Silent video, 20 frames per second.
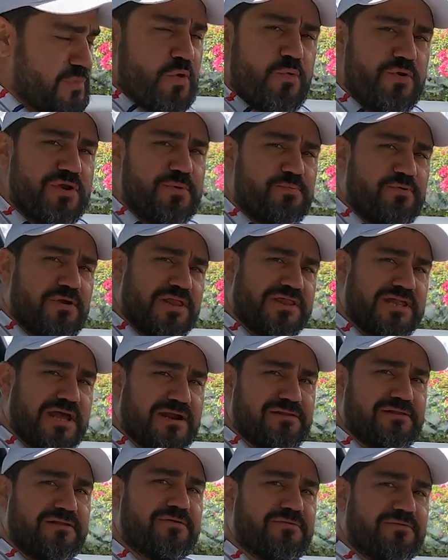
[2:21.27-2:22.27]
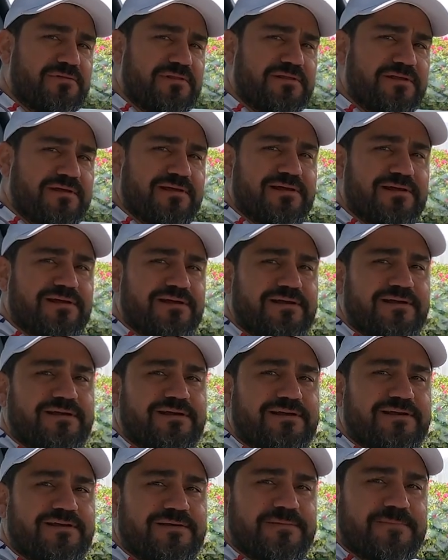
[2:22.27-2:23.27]
When you press that, a little
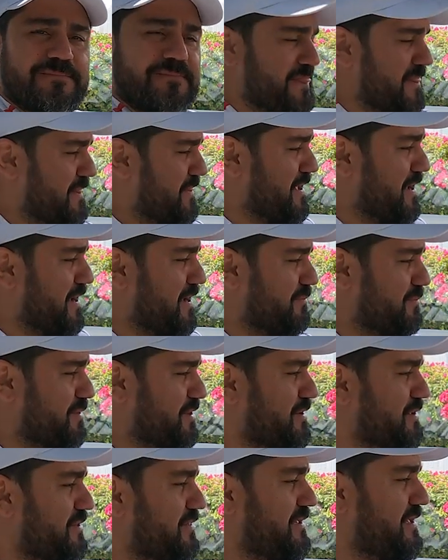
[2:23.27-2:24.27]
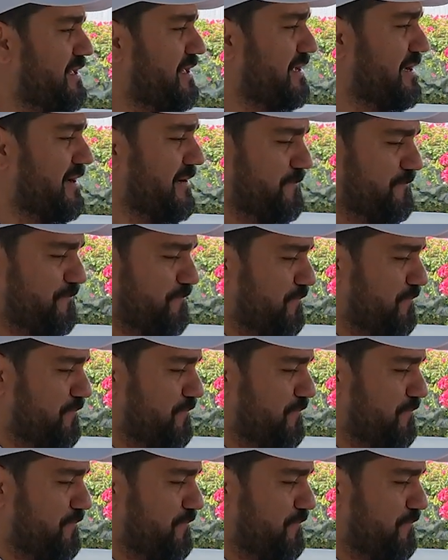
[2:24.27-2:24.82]
thing comes on, the